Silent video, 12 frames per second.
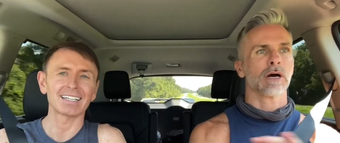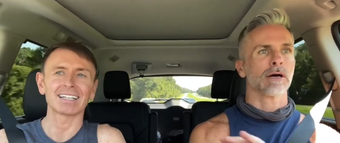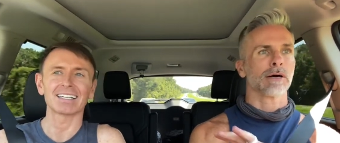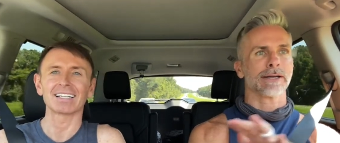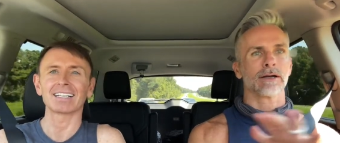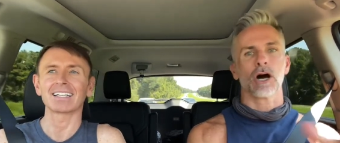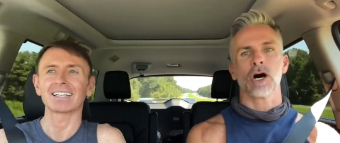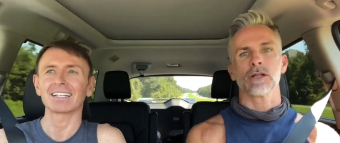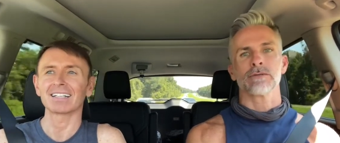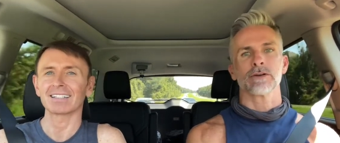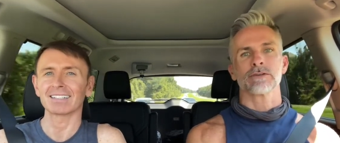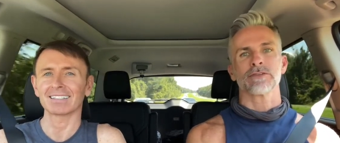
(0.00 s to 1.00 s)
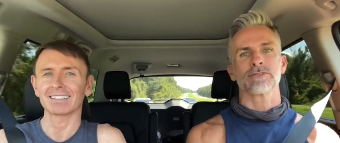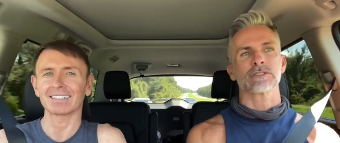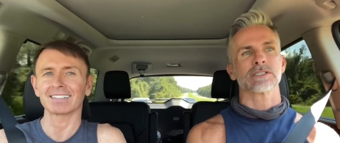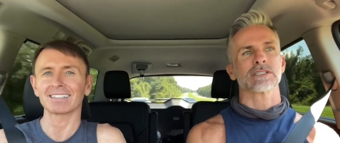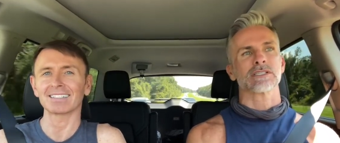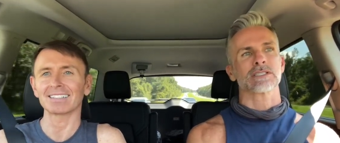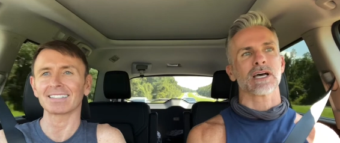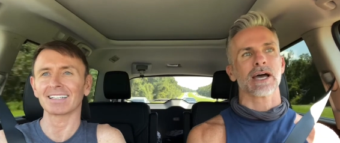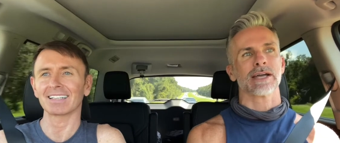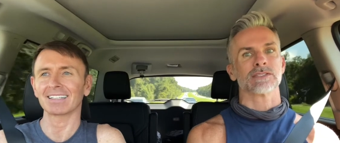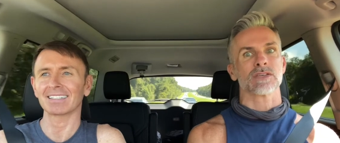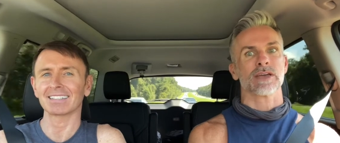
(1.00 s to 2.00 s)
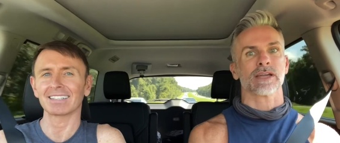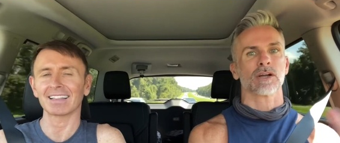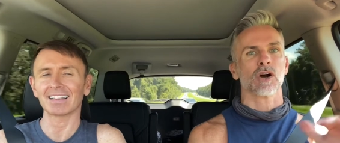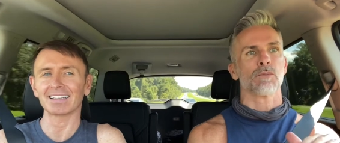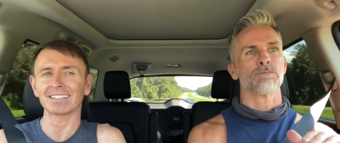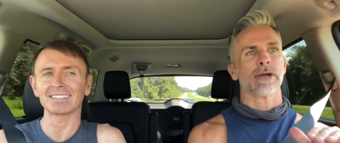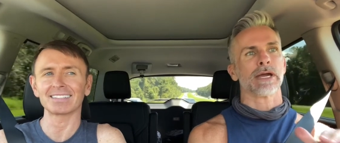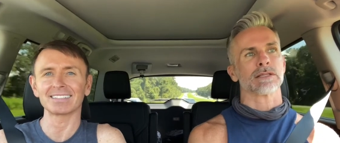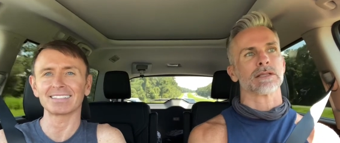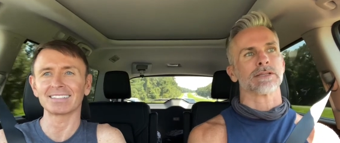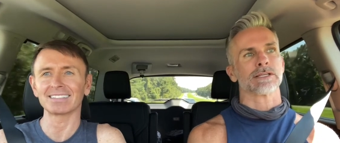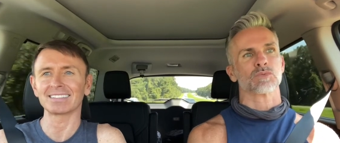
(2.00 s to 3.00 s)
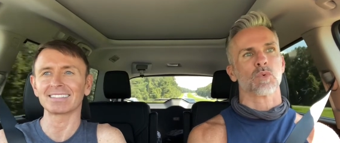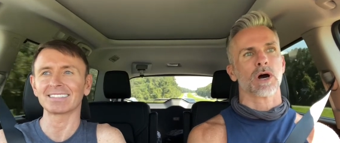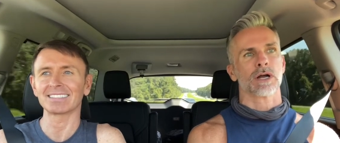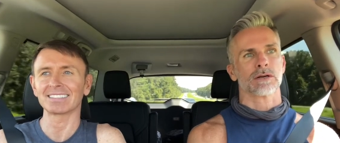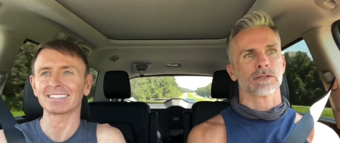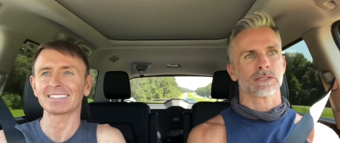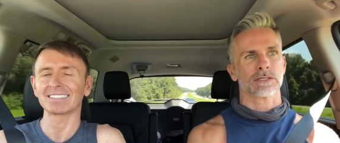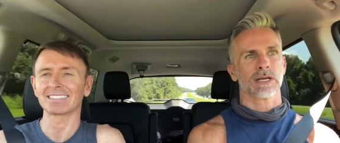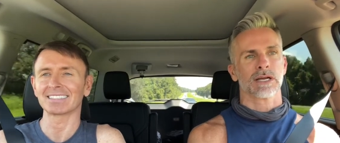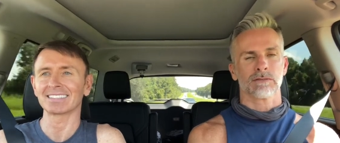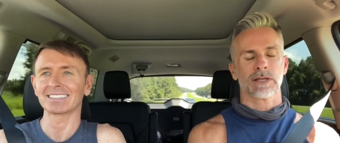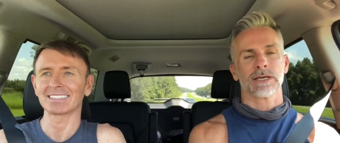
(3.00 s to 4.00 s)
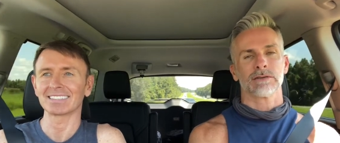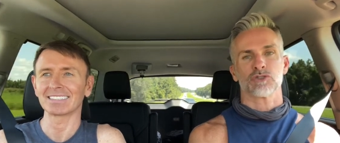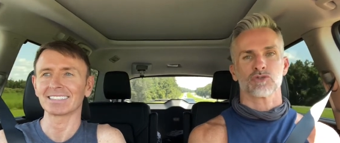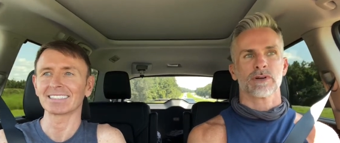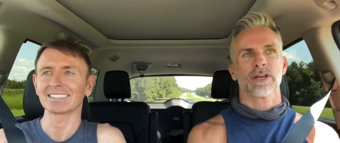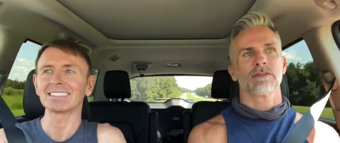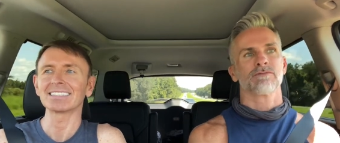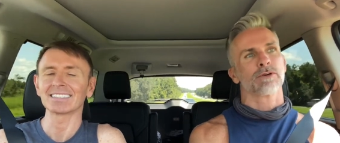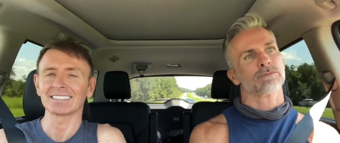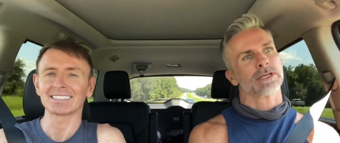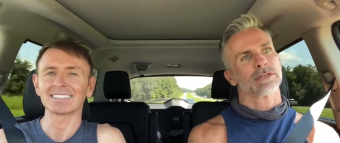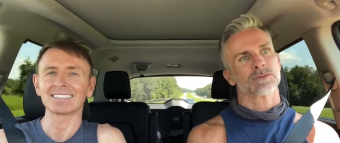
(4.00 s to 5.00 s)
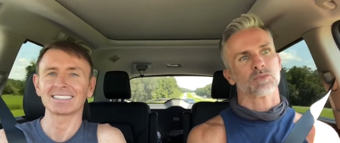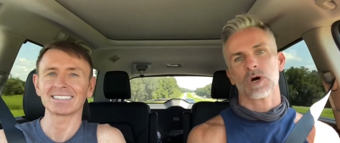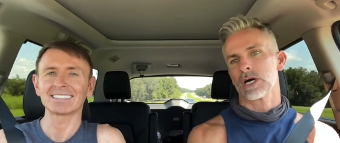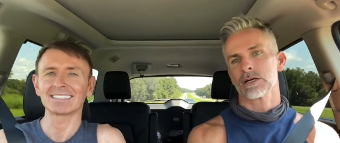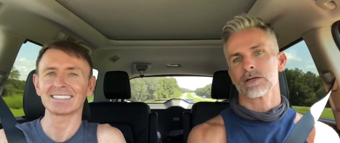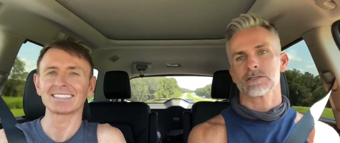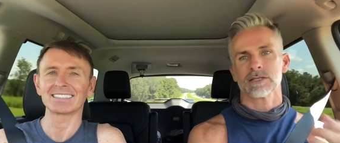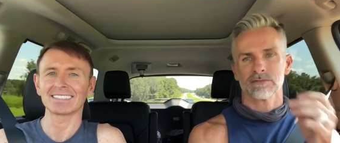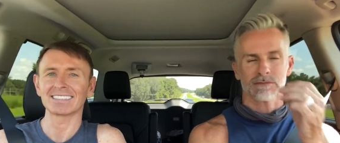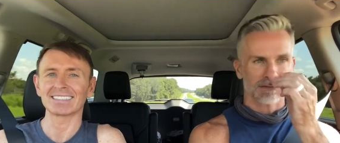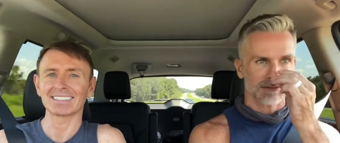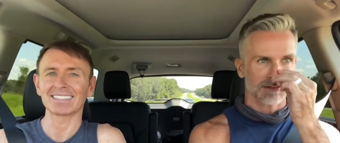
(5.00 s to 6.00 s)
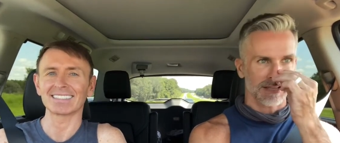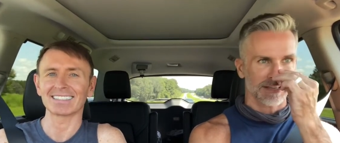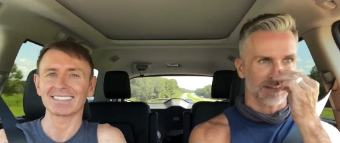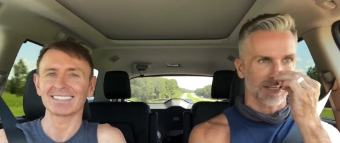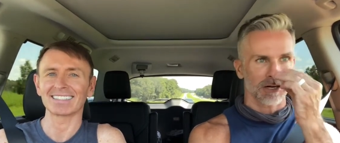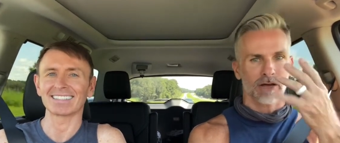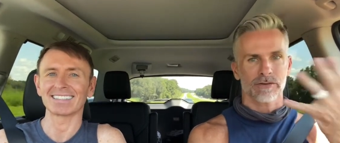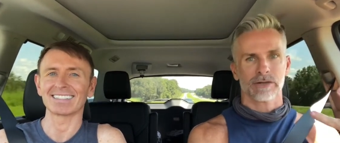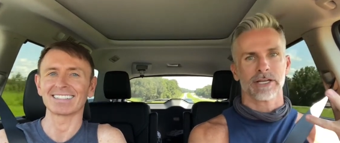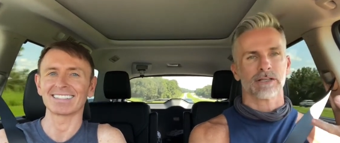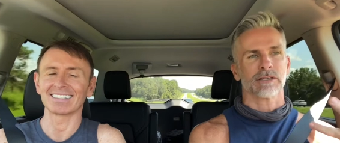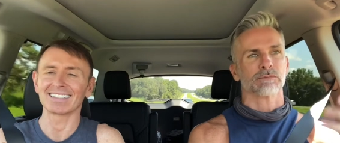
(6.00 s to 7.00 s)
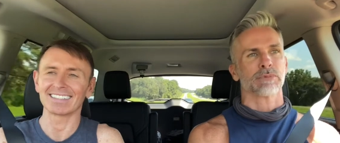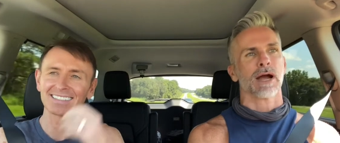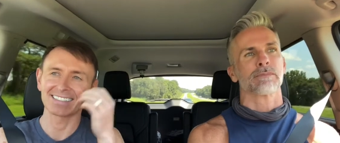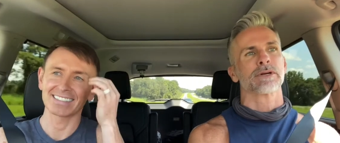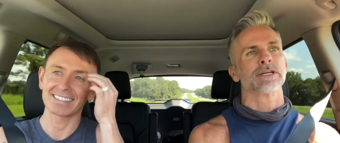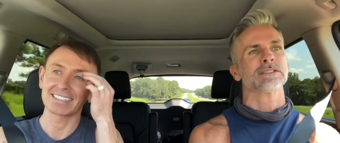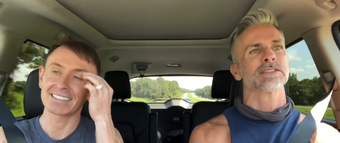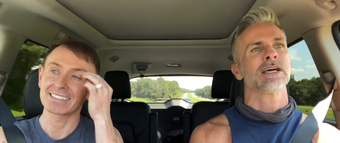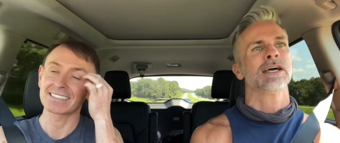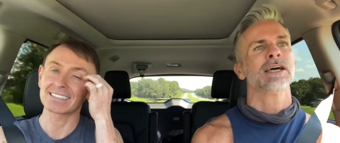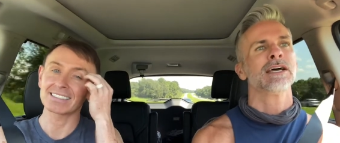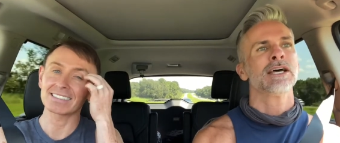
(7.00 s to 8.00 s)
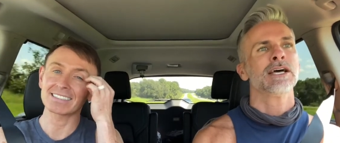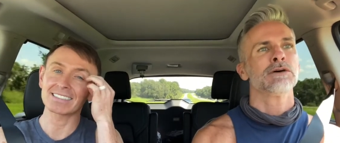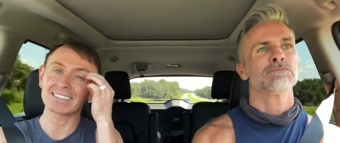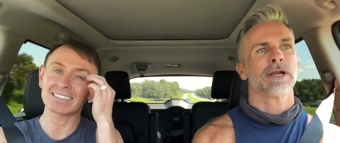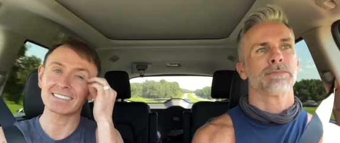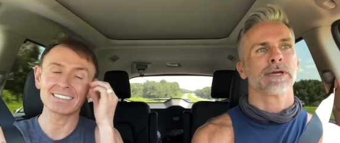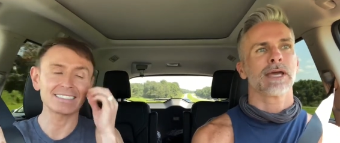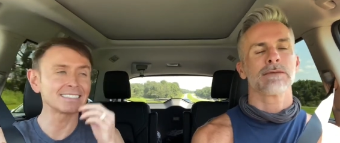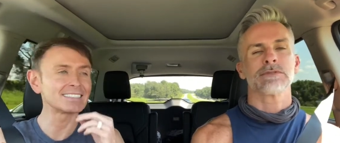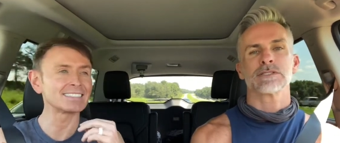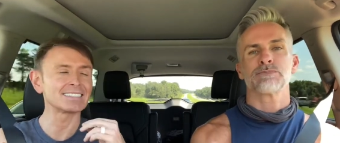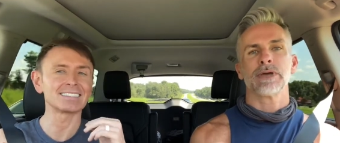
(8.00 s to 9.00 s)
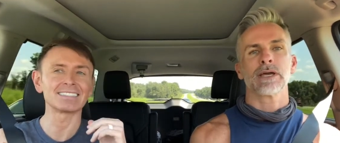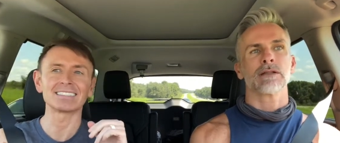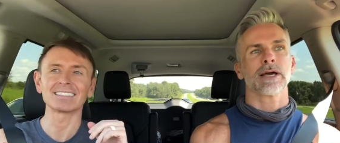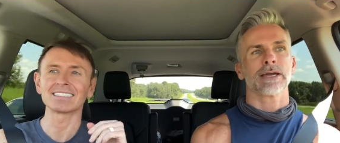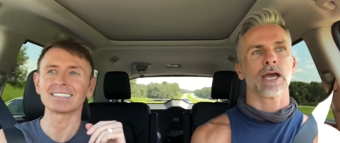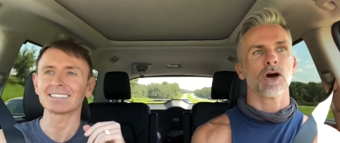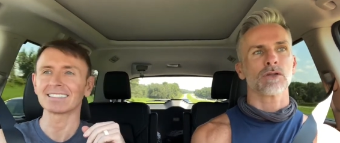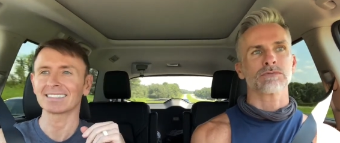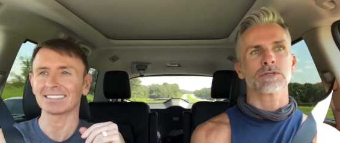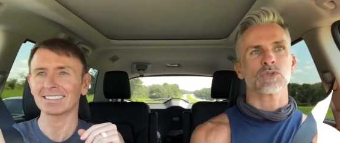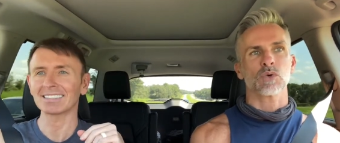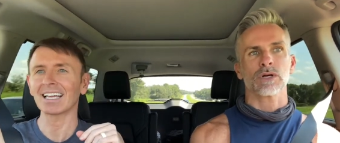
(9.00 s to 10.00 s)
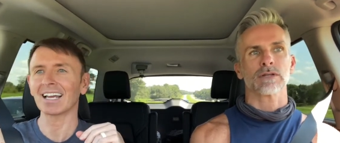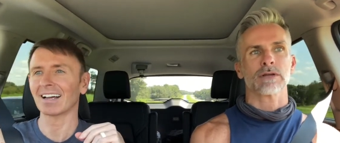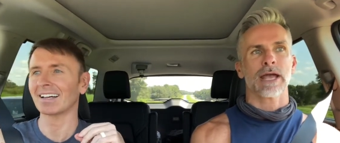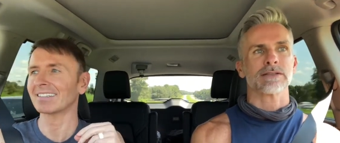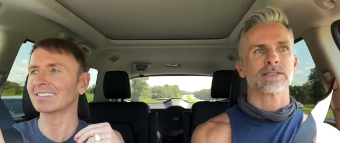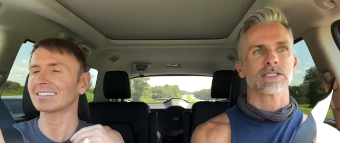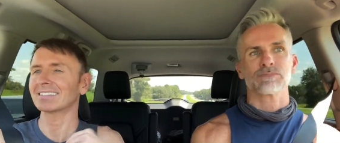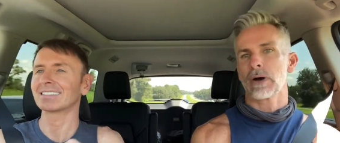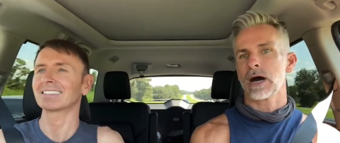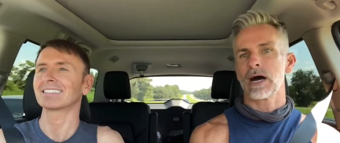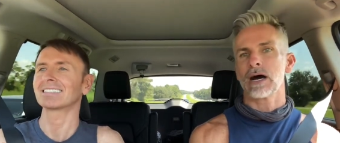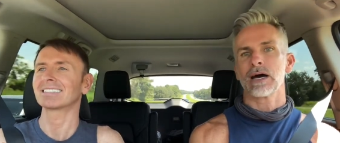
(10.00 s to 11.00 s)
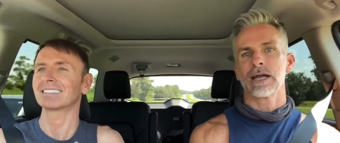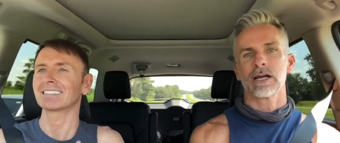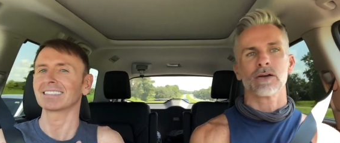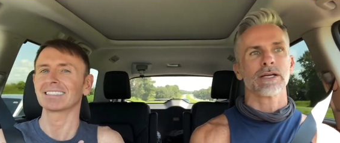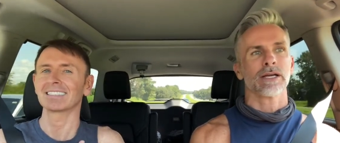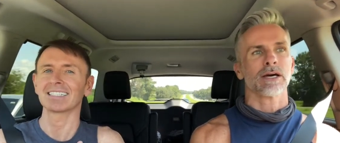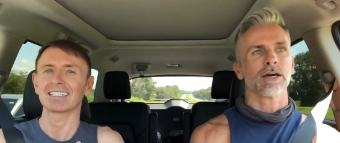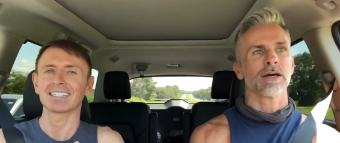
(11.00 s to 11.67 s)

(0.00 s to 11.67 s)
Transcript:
Speaker 1: like all of their differences aside, so they could all bathe in these waters and kind of like drink from these waters and like get all their healing properties. But it became this big like health resort yeah. and spa area,